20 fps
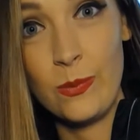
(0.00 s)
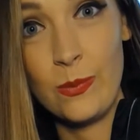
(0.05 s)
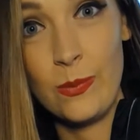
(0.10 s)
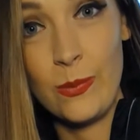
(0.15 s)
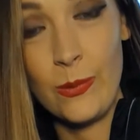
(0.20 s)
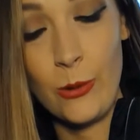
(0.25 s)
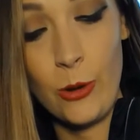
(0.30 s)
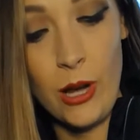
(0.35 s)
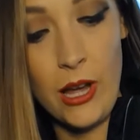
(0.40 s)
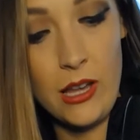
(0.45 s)

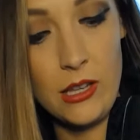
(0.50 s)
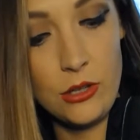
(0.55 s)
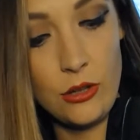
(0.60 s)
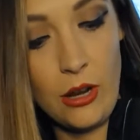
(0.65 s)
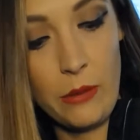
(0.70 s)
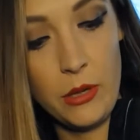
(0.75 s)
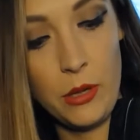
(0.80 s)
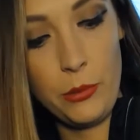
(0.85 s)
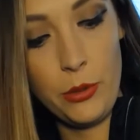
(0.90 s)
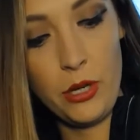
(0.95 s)
Okay, so I'm
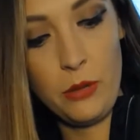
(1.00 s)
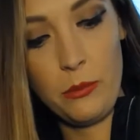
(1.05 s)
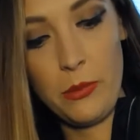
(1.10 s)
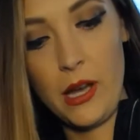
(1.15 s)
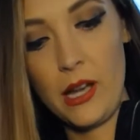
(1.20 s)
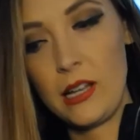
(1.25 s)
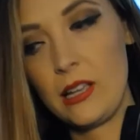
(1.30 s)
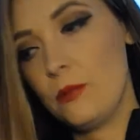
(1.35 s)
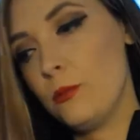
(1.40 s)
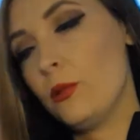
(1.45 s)
going to put him
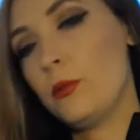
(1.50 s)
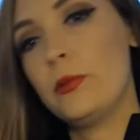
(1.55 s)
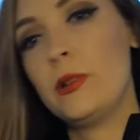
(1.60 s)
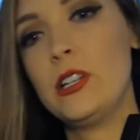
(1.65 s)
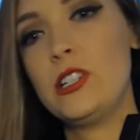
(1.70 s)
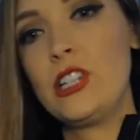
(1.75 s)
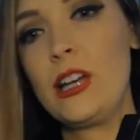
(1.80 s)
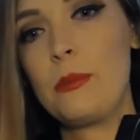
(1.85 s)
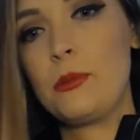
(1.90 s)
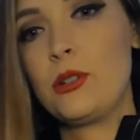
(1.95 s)
back and we'll read
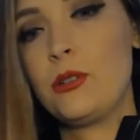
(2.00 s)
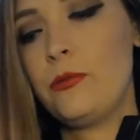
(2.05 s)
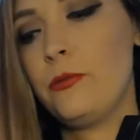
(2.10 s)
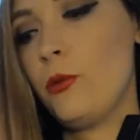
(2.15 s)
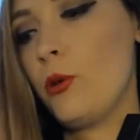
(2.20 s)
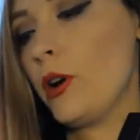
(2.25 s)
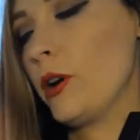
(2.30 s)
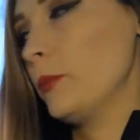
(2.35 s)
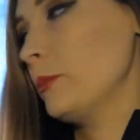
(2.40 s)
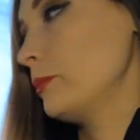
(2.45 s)
chapter 4.